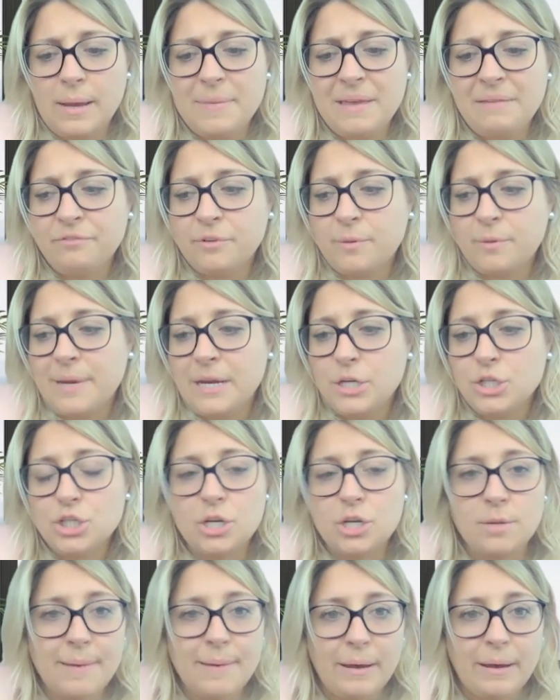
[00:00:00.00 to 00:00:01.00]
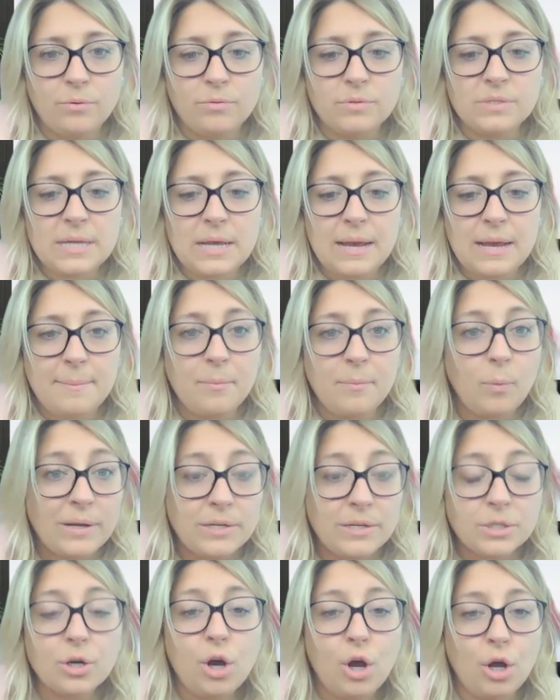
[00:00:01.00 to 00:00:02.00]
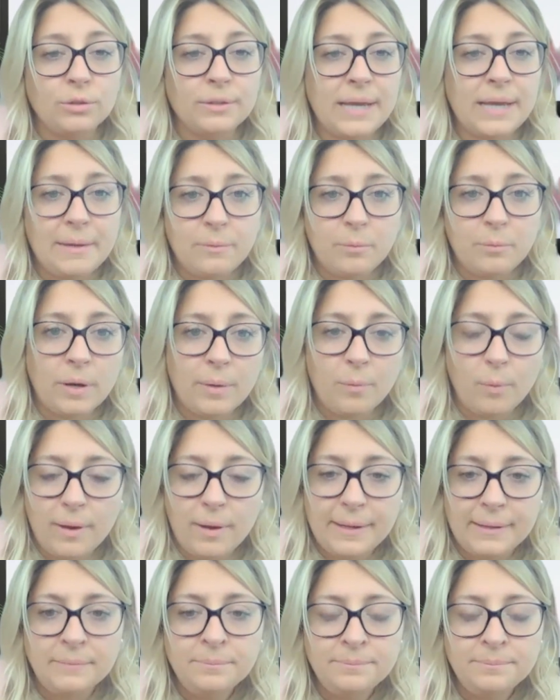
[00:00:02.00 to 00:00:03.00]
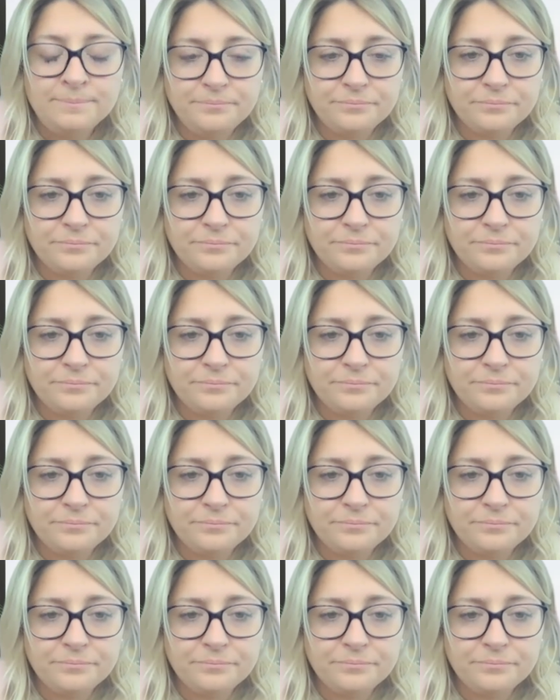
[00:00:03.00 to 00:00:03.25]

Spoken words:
information about when to call 911.